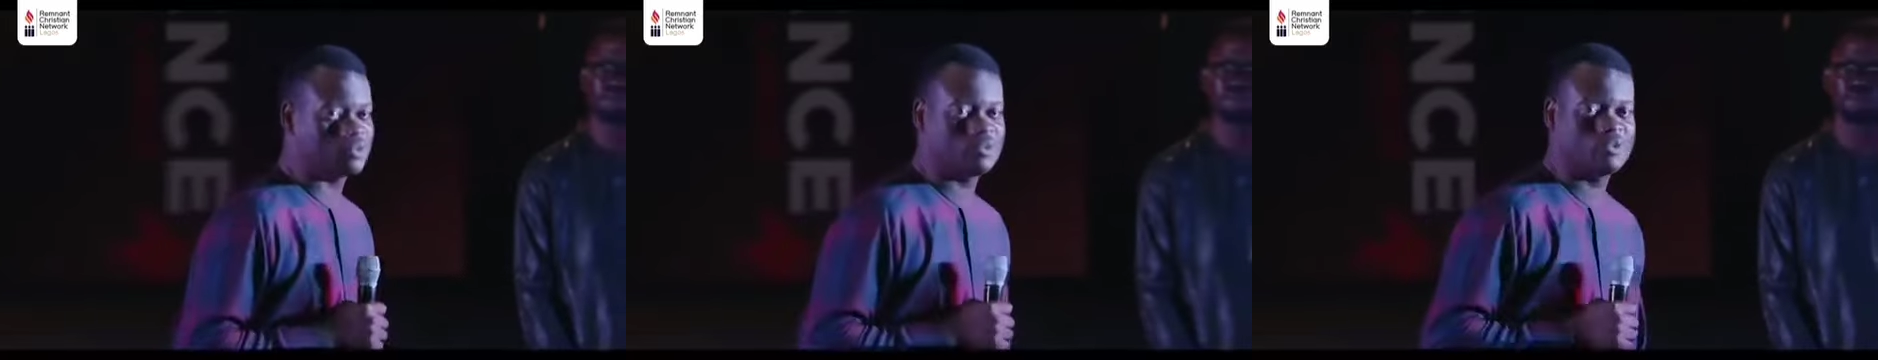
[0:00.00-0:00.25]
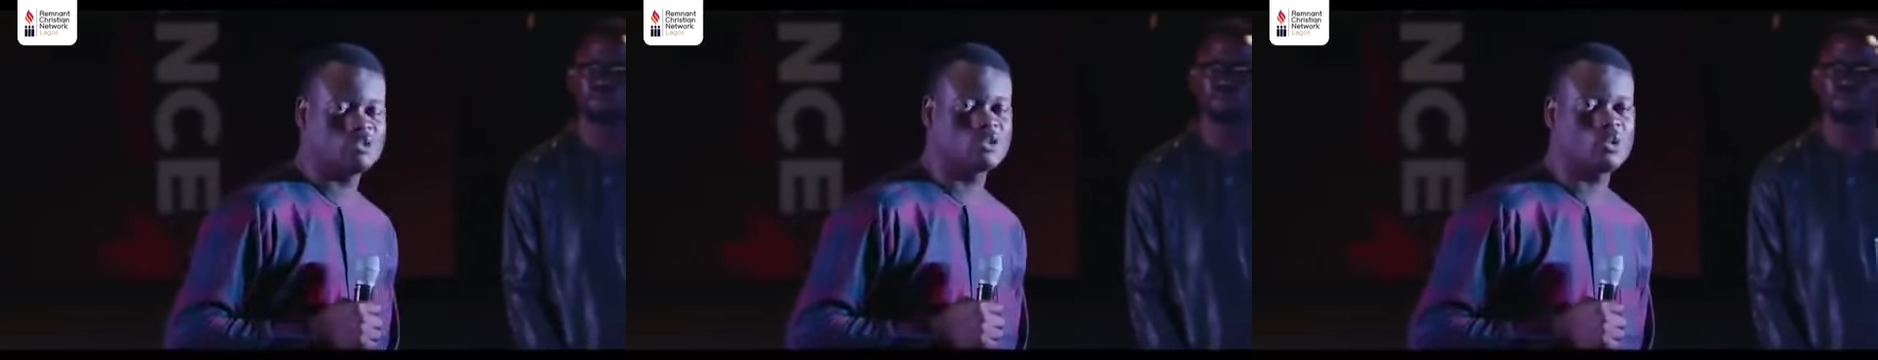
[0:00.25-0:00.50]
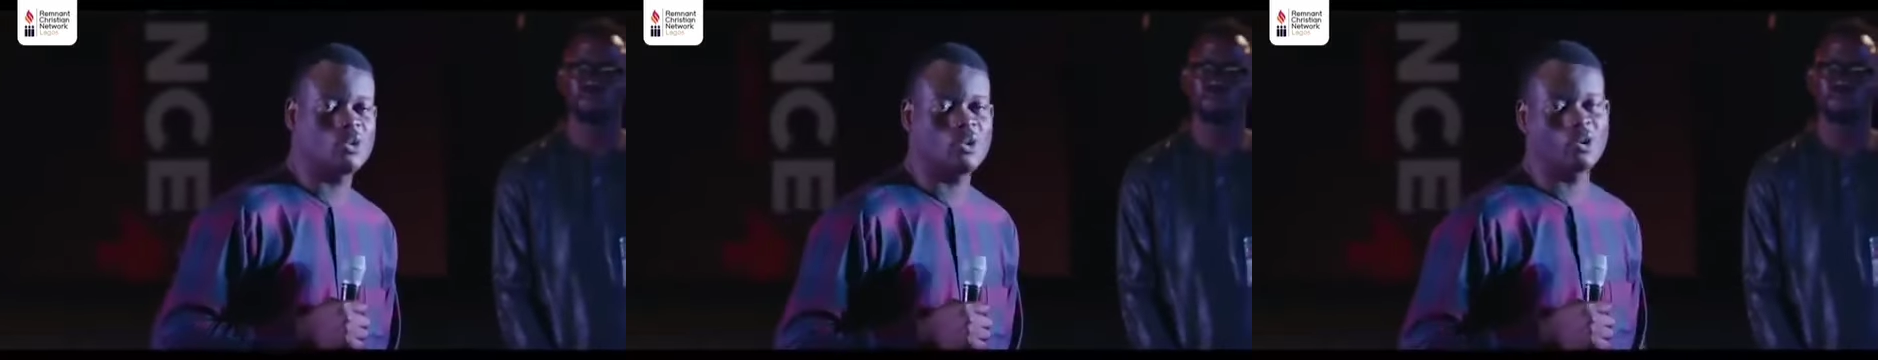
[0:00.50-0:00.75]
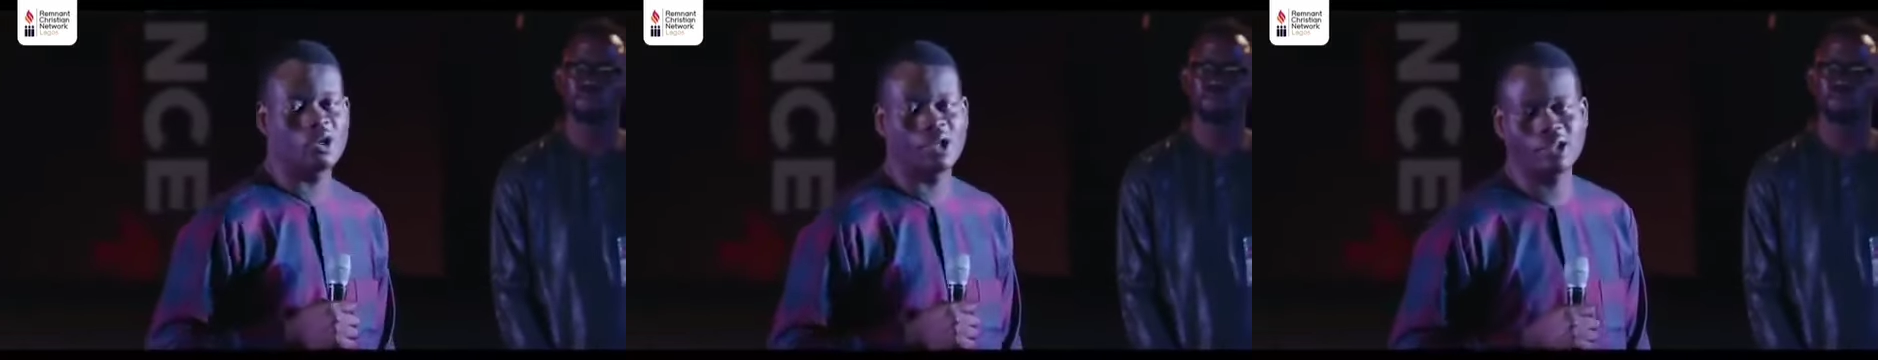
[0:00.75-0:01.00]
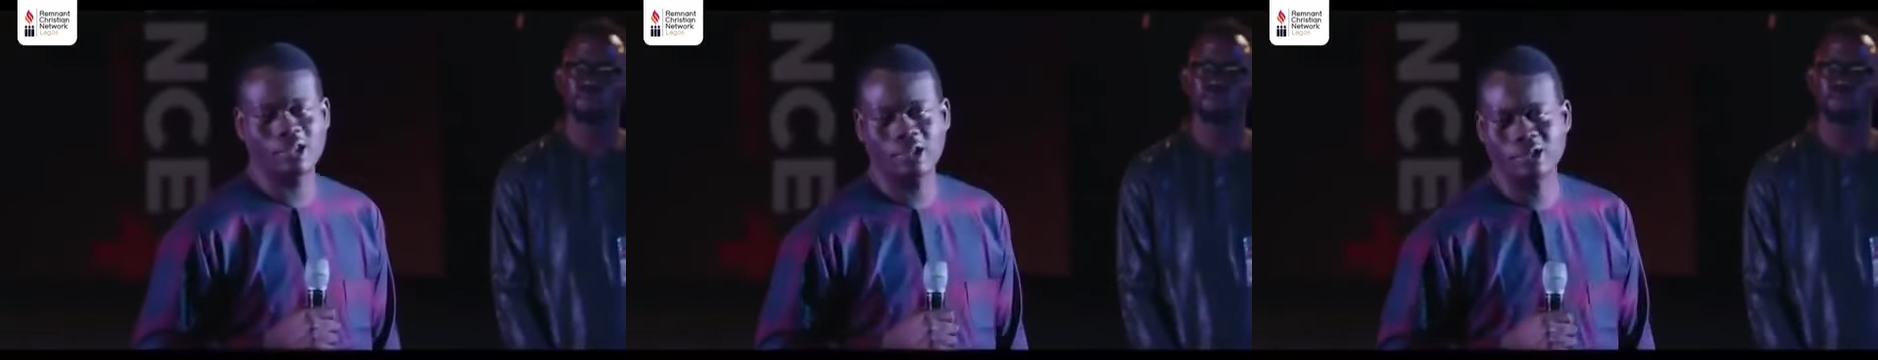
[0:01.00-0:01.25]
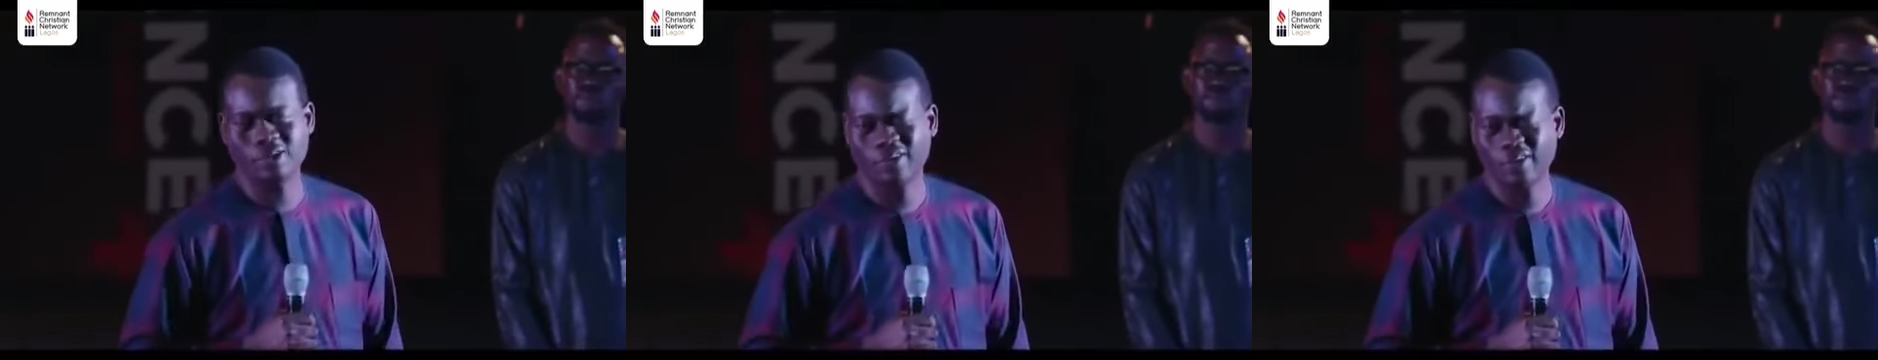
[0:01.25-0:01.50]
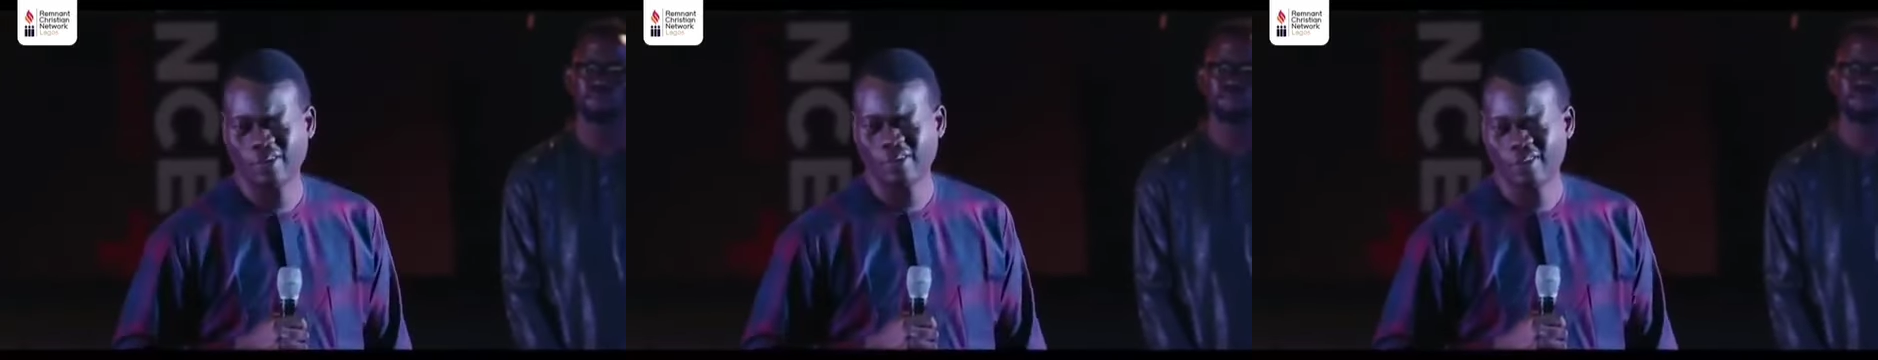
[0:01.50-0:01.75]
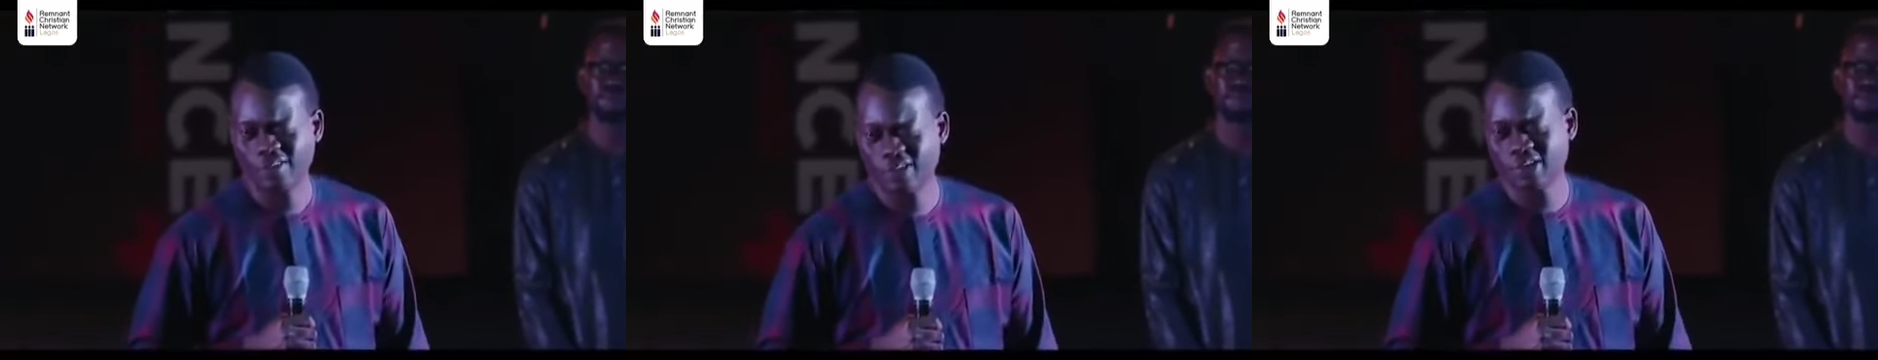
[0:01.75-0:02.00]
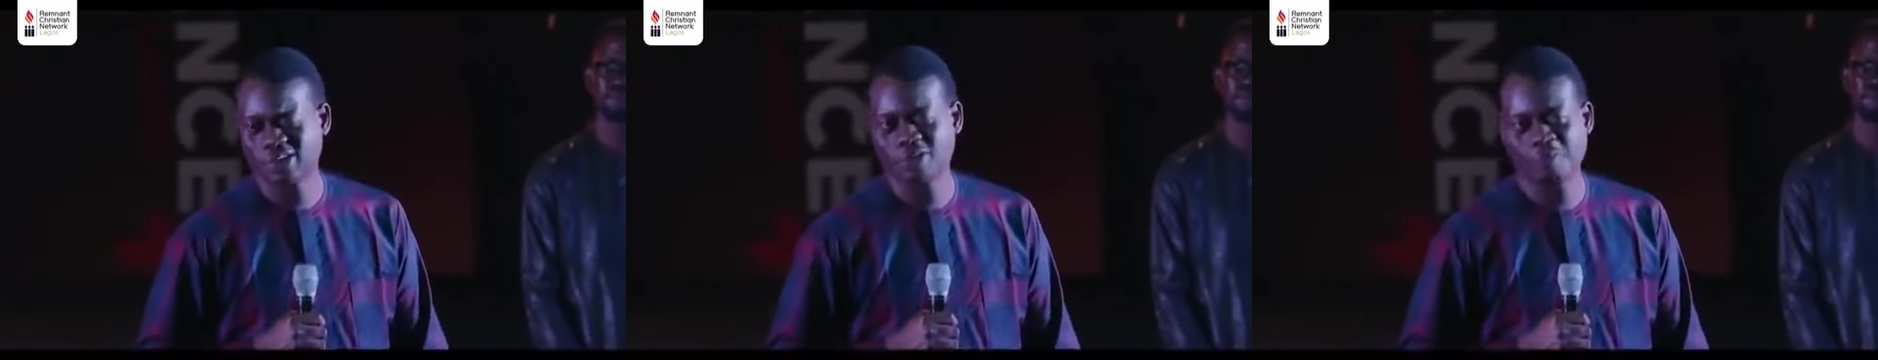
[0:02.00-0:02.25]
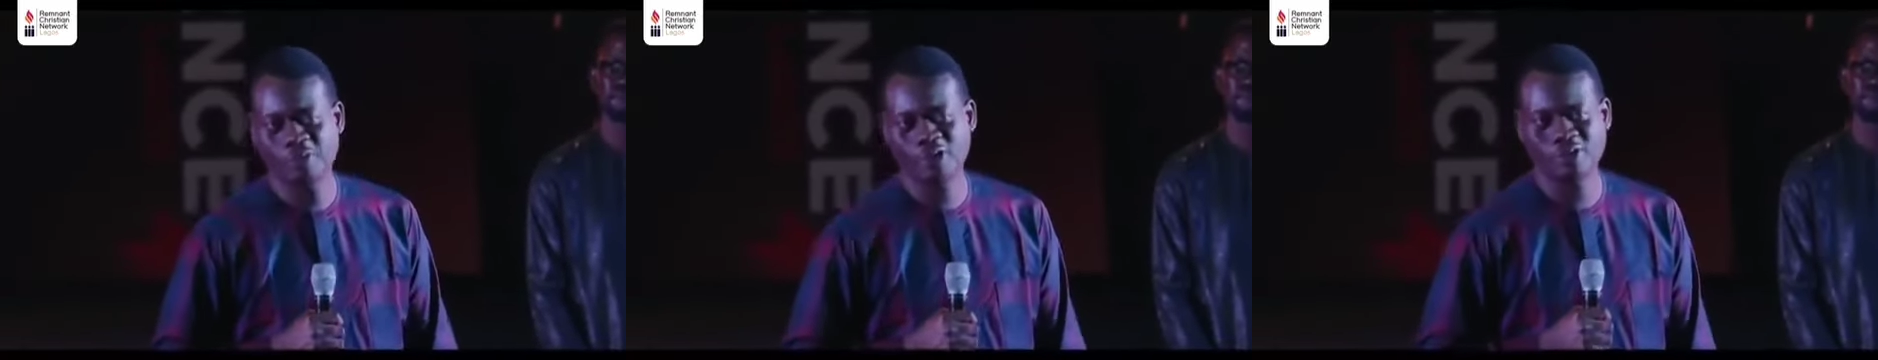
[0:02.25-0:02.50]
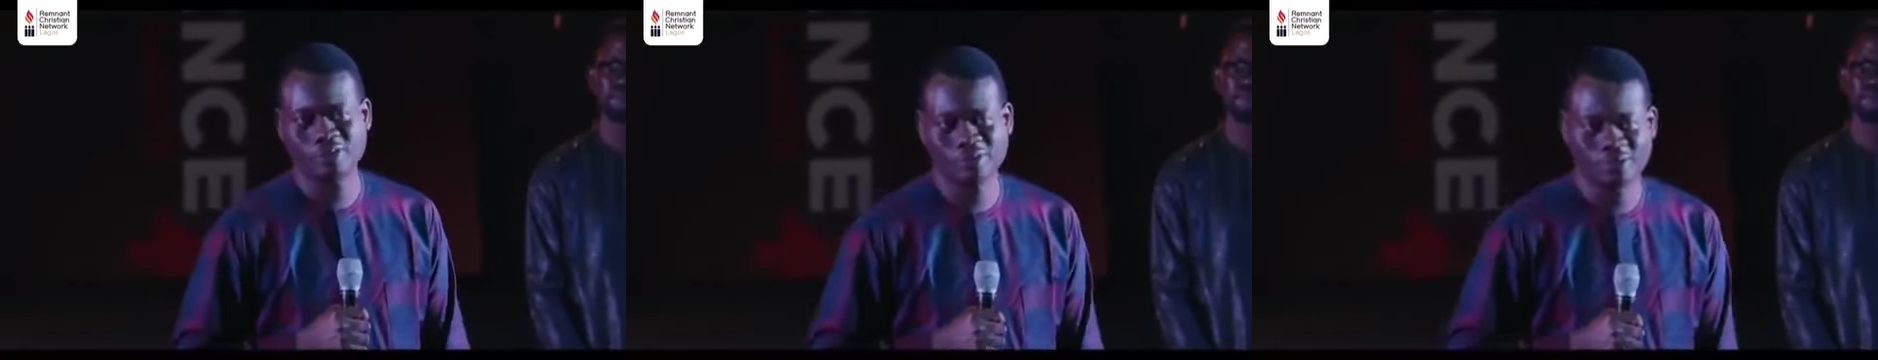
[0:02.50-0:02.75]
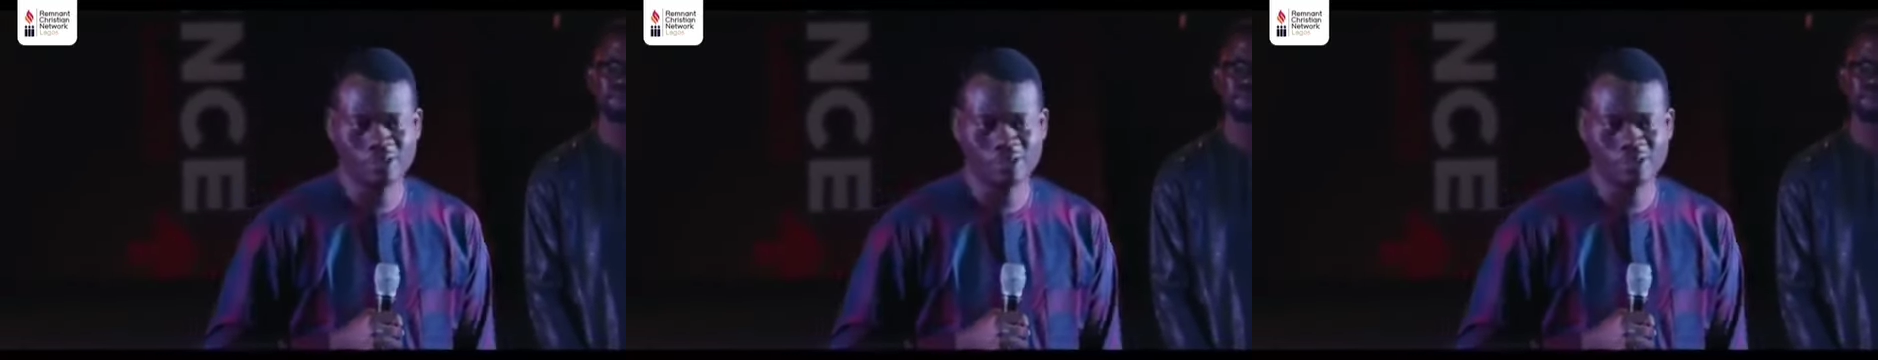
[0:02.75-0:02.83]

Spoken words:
so long and then there's a pain on